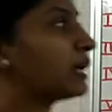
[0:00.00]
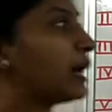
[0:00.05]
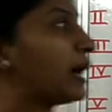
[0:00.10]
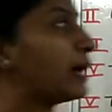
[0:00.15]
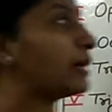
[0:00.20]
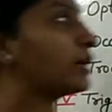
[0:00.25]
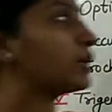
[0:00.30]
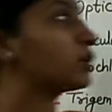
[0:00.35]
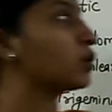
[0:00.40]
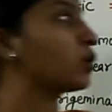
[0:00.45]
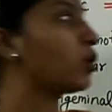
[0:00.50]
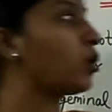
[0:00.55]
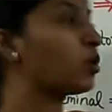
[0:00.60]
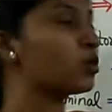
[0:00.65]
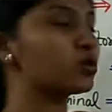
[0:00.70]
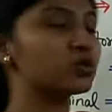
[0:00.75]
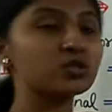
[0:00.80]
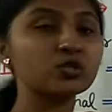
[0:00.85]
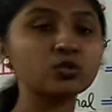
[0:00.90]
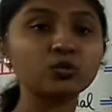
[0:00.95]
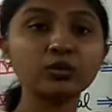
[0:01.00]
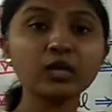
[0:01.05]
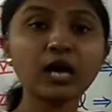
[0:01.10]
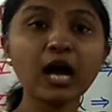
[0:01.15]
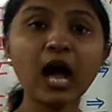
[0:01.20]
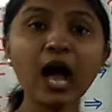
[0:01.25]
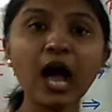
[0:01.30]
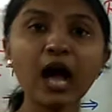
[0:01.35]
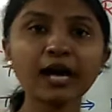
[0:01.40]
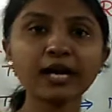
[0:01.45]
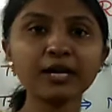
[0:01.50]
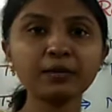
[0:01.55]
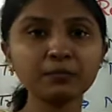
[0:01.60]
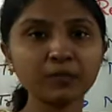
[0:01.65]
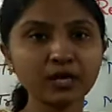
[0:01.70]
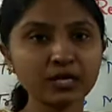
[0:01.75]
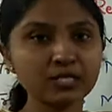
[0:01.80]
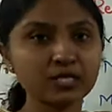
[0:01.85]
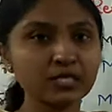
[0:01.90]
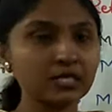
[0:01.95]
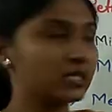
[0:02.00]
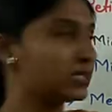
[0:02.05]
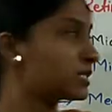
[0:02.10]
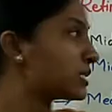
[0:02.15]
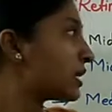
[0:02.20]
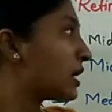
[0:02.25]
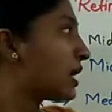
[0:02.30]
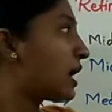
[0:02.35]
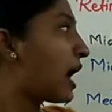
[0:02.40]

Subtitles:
and it goes to the eye muscles,